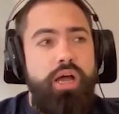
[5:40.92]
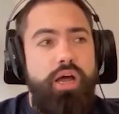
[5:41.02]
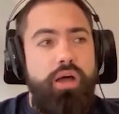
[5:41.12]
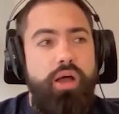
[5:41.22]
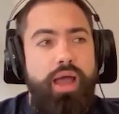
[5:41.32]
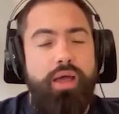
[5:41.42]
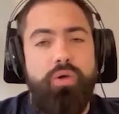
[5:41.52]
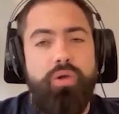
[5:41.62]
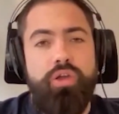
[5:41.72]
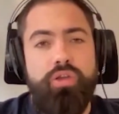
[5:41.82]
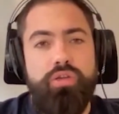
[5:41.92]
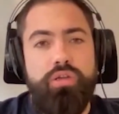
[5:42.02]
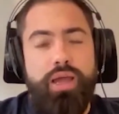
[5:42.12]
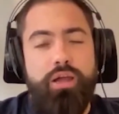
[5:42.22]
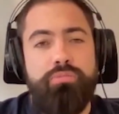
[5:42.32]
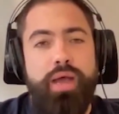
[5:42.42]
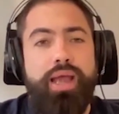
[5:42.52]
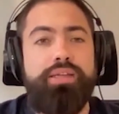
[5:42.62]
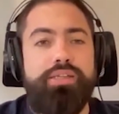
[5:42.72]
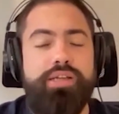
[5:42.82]
how can
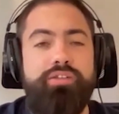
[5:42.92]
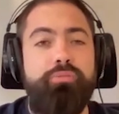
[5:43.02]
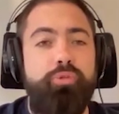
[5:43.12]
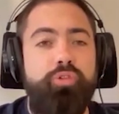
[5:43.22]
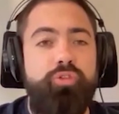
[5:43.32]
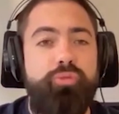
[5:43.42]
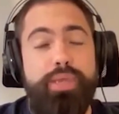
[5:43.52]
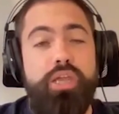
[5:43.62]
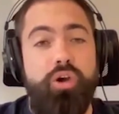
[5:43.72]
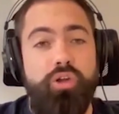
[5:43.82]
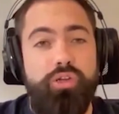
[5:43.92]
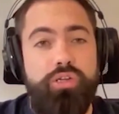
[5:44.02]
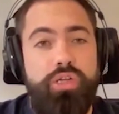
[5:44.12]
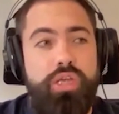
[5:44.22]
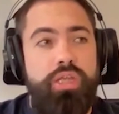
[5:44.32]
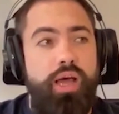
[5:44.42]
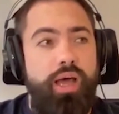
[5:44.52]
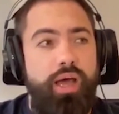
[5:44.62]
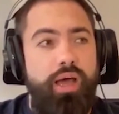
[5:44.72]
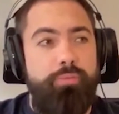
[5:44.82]
marketers kind of move beyond
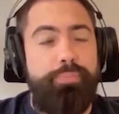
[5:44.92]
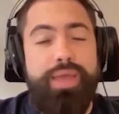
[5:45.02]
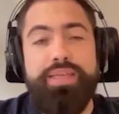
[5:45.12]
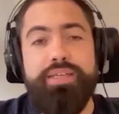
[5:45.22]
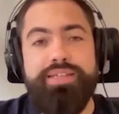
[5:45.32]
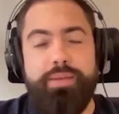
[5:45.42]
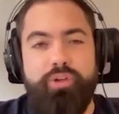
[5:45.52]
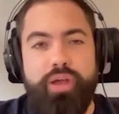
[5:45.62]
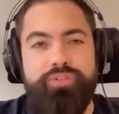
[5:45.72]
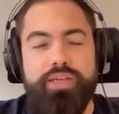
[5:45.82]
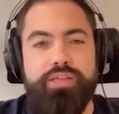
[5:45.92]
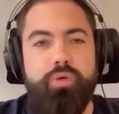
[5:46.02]
basic demographics?